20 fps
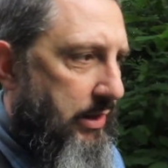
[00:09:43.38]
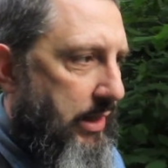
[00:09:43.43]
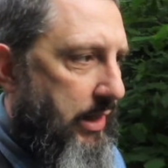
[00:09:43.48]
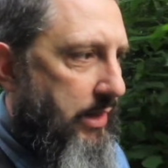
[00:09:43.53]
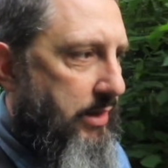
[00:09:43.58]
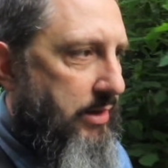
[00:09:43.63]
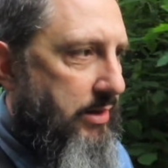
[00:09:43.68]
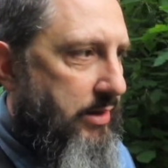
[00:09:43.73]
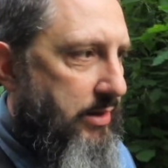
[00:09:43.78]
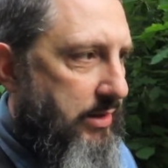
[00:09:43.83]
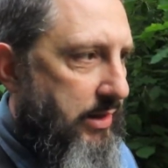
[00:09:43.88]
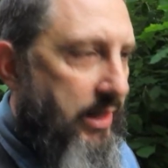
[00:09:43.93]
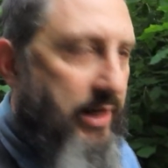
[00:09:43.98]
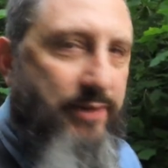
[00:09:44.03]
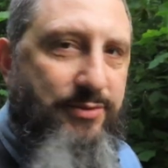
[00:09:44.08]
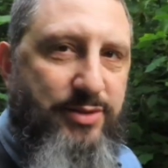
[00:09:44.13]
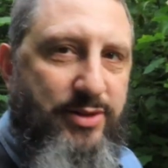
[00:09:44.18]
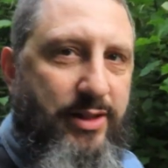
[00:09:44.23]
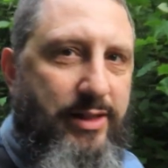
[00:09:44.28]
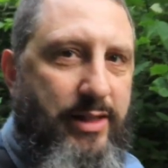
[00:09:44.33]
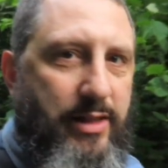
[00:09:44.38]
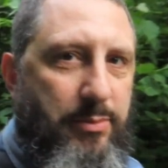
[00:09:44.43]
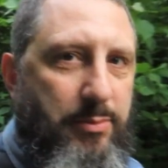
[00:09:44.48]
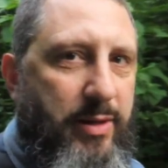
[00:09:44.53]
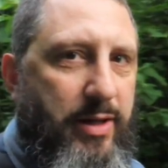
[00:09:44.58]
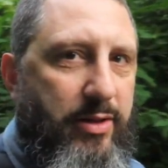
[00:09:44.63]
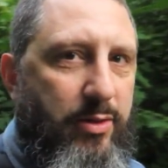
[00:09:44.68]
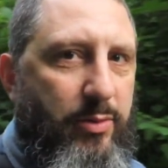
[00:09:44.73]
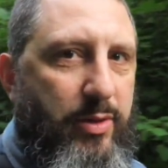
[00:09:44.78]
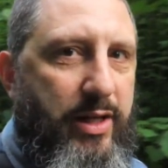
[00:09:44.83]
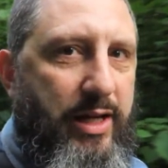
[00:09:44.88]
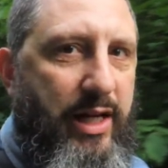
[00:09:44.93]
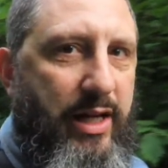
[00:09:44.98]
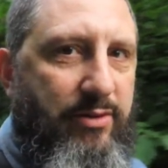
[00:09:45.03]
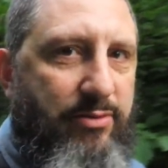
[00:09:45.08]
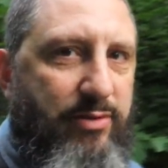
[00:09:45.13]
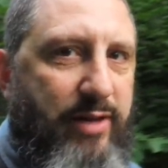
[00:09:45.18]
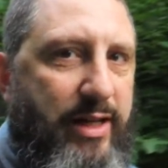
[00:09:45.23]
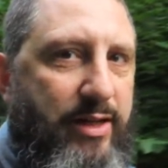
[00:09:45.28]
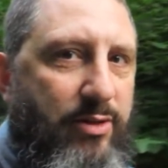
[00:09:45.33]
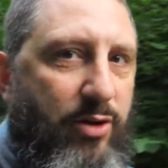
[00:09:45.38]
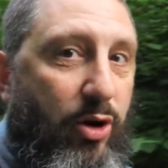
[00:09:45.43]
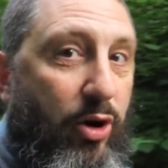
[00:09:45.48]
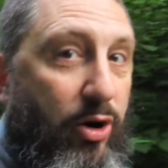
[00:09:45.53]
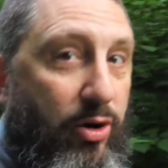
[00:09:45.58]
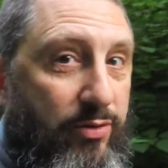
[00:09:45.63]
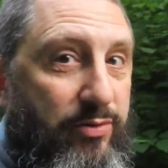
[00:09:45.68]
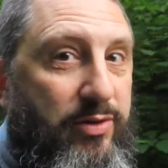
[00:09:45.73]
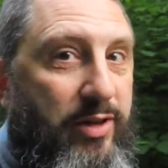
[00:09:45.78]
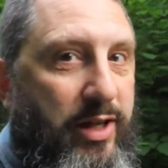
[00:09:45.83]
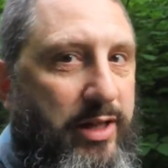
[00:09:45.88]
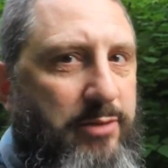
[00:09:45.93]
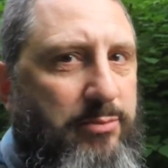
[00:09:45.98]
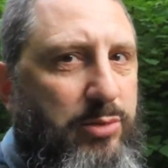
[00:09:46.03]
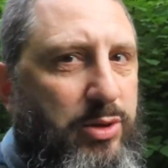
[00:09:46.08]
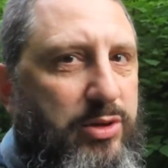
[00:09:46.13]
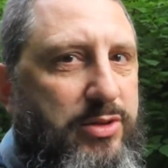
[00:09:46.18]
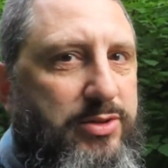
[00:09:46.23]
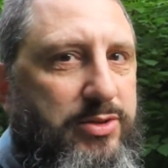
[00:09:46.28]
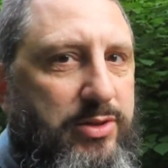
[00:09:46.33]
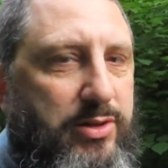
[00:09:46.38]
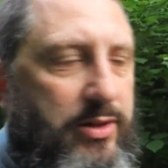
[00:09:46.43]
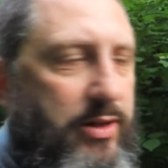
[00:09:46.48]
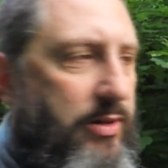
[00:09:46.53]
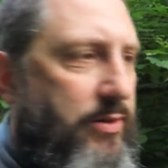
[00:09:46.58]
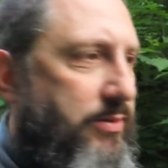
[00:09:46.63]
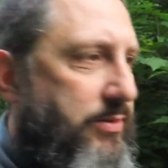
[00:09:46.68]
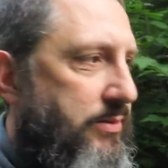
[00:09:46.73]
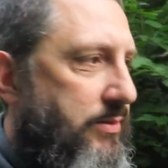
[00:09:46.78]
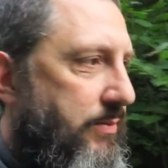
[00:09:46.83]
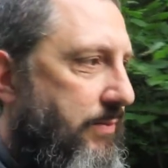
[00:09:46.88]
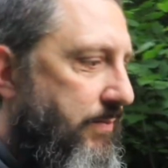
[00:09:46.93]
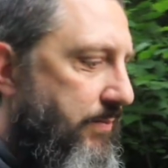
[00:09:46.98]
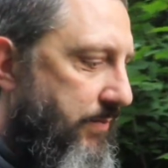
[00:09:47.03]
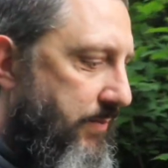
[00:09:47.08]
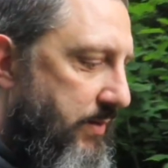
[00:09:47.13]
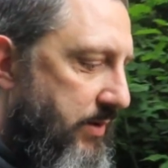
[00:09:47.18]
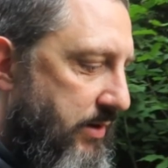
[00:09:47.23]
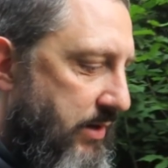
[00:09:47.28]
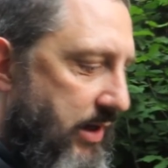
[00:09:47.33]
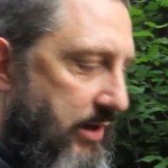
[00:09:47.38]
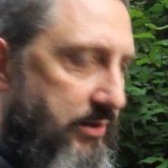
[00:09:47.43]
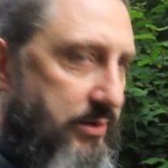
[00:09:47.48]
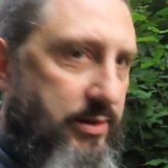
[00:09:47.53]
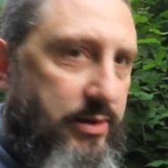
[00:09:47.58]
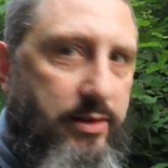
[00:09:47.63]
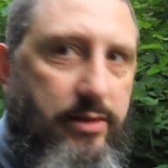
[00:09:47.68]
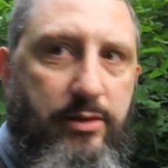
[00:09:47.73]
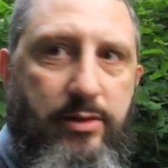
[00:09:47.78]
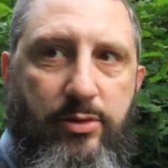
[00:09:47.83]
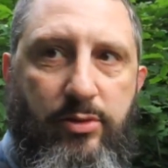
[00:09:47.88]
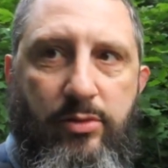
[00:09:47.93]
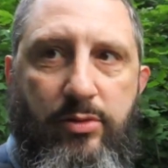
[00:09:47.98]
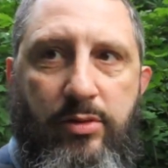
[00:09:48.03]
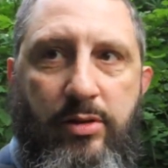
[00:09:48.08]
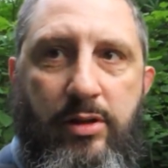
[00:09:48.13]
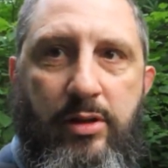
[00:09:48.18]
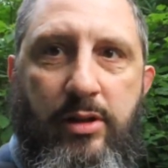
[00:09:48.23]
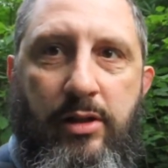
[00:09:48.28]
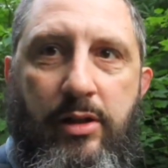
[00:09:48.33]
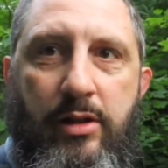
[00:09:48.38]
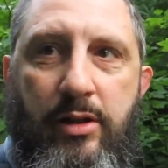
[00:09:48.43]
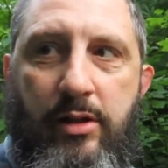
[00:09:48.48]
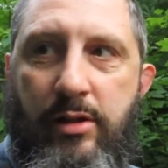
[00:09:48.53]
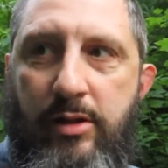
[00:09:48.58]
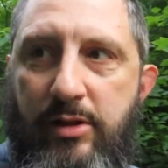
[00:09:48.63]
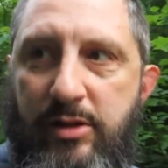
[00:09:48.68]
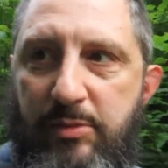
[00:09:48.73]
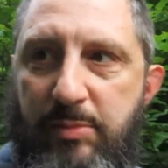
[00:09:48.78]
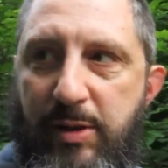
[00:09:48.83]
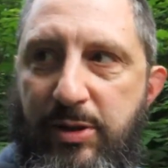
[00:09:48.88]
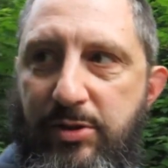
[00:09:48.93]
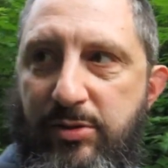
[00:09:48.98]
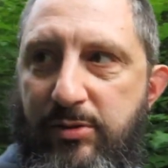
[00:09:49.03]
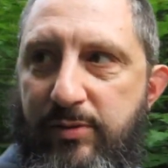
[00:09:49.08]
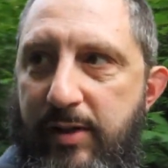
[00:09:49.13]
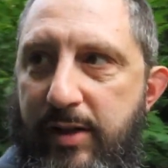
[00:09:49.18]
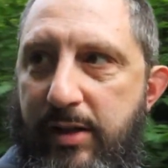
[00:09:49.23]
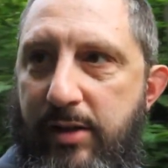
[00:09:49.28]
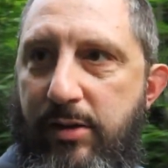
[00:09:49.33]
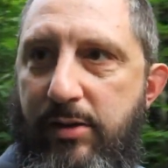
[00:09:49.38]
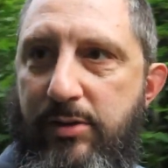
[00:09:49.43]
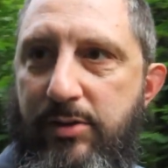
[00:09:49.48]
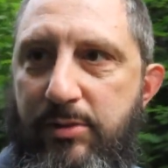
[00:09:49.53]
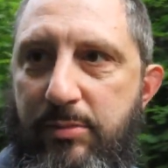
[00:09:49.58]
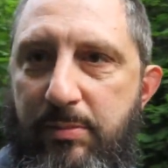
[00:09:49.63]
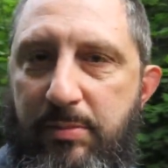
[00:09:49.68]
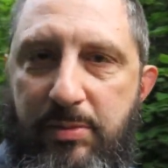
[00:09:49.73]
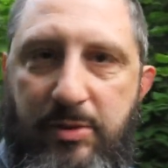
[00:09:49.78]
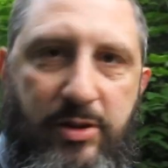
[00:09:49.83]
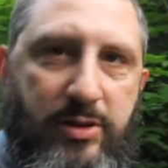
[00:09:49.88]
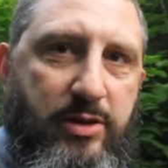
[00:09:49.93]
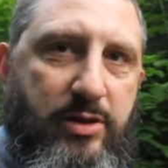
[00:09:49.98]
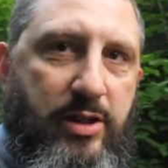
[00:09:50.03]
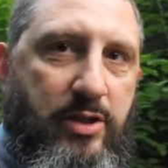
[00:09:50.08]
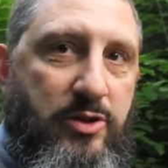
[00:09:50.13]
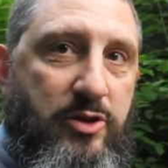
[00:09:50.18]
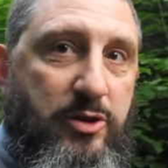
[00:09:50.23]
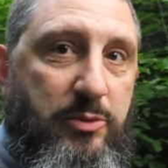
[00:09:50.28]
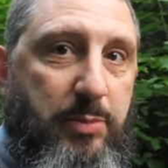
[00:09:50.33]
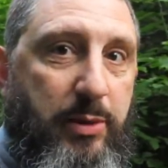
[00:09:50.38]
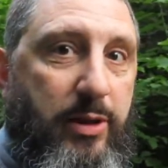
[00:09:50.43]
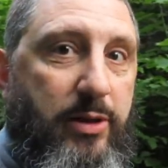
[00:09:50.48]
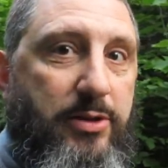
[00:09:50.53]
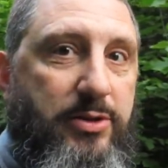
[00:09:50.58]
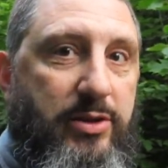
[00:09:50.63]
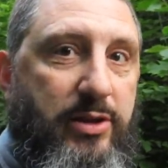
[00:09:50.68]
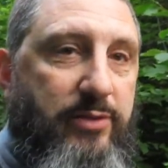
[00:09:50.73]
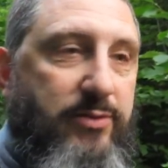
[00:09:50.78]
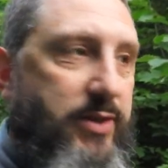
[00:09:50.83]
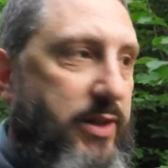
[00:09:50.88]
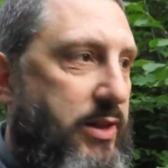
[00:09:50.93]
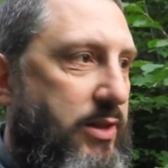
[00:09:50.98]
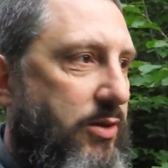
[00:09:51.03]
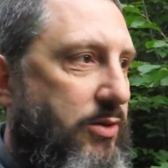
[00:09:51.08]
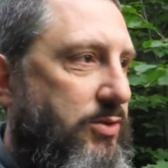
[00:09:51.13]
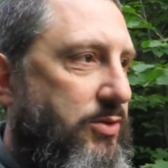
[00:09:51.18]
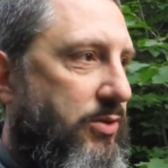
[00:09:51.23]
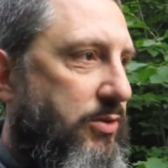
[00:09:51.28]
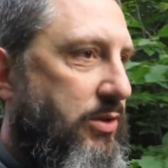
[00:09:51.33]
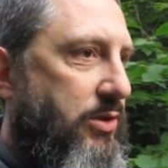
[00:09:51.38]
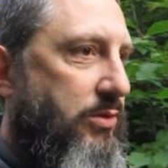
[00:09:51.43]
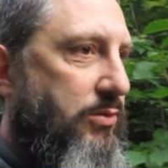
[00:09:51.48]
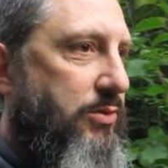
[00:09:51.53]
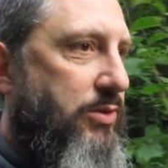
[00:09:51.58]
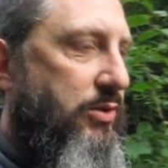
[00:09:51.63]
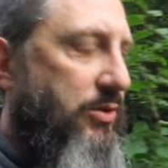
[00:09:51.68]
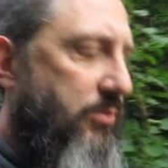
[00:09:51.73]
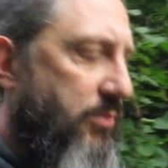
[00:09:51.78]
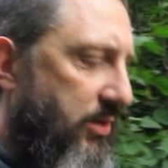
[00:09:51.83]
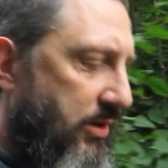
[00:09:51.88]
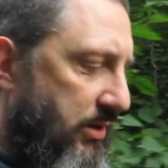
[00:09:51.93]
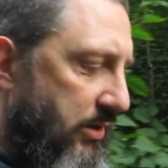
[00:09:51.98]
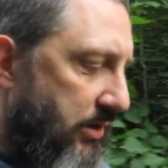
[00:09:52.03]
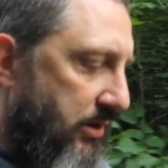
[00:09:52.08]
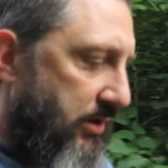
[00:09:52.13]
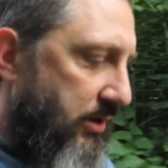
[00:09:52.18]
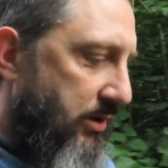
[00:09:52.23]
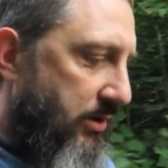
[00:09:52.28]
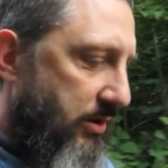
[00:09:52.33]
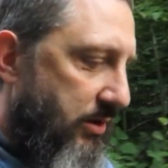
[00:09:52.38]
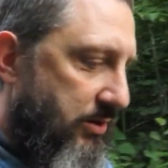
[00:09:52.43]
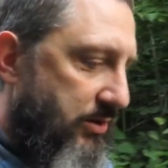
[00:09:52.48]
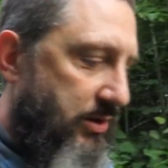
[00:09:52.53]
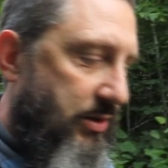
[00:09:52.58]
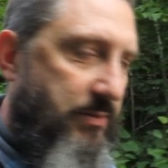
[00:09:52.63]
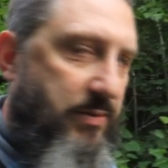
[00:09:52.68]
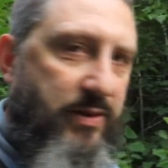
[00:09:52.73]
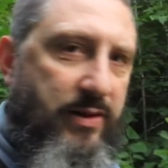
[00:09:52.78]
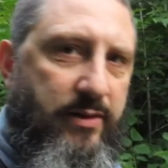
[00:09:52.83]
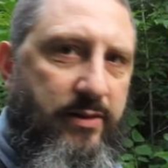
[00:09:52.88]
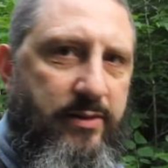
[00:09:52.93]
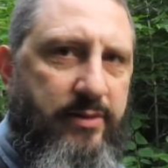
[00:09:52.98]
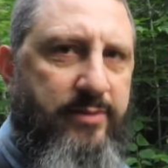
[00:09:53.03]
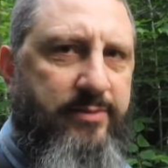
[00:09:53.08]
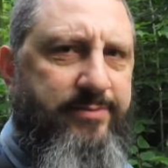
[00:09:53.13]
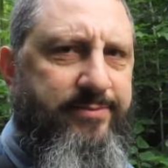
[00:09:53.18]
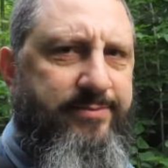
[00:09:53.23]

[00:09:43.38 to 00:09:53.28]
And, uh, and I've studied it, by the way. I've read offline books, you know, not uh, little special videos, conspiracy videos on YouTube or something.